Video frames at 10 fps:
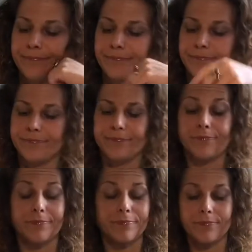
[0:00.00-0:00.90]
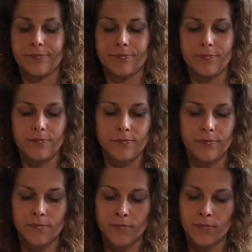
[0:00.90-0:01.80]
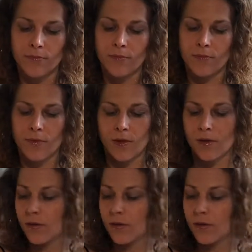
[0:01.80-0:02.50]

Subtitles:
No one is speaking in this clip.